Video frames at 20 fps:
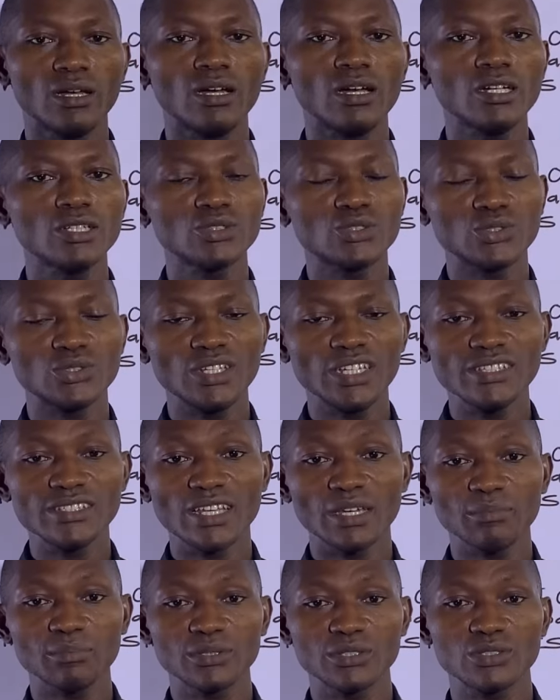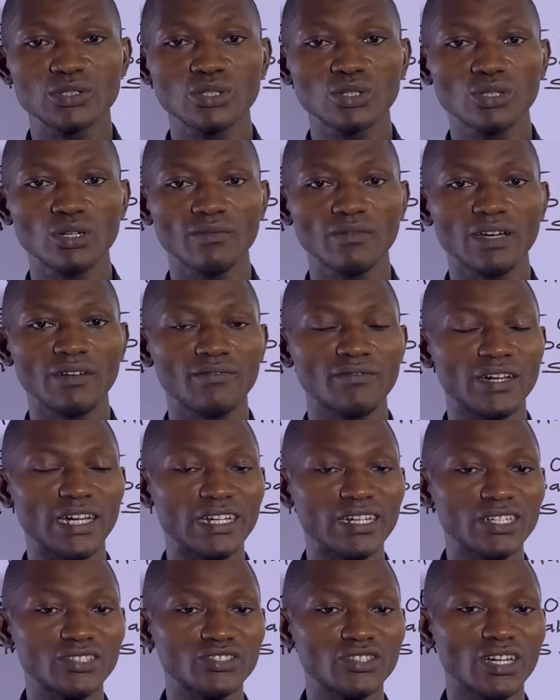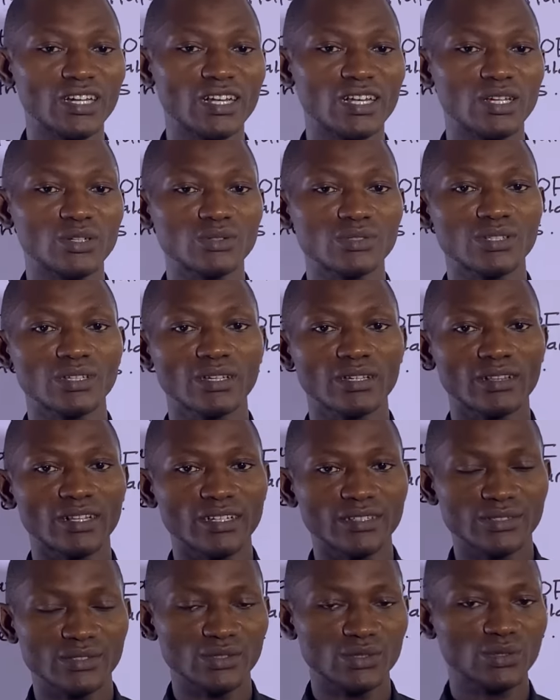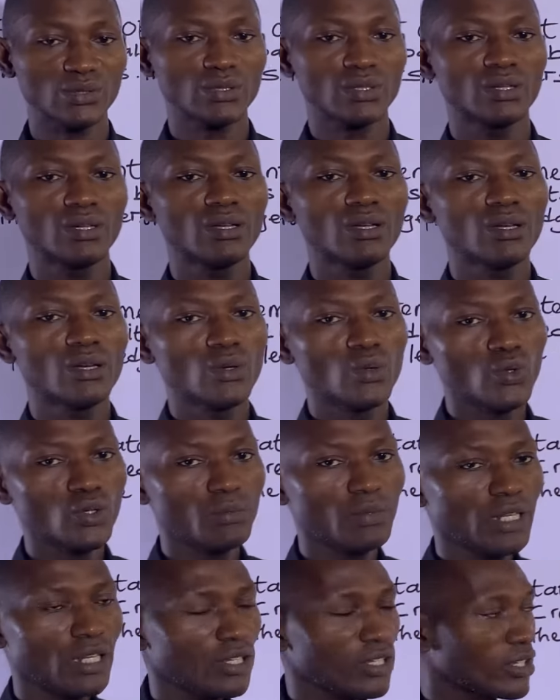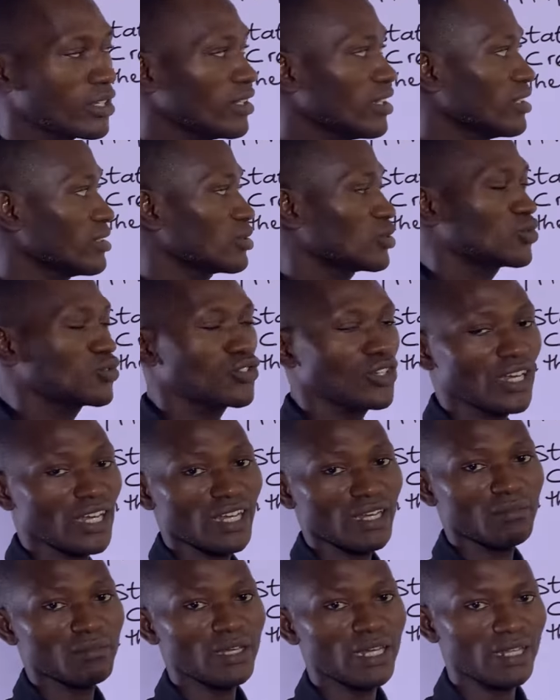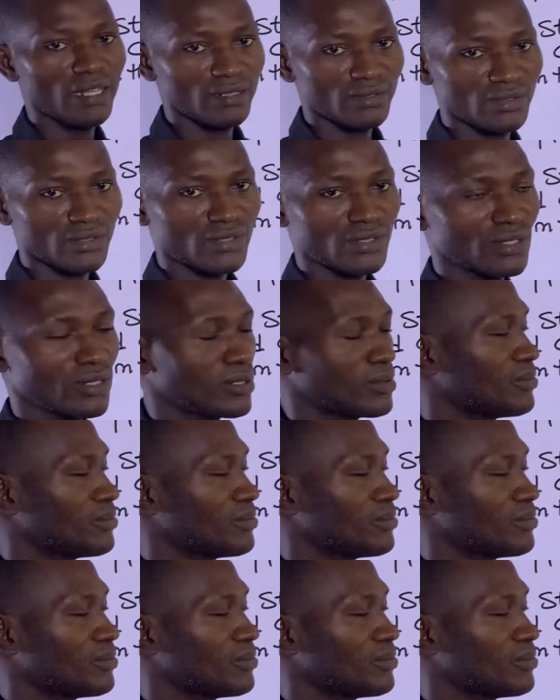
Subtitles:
On today's episode of our financial accounting class, we'll be looking at trial balance.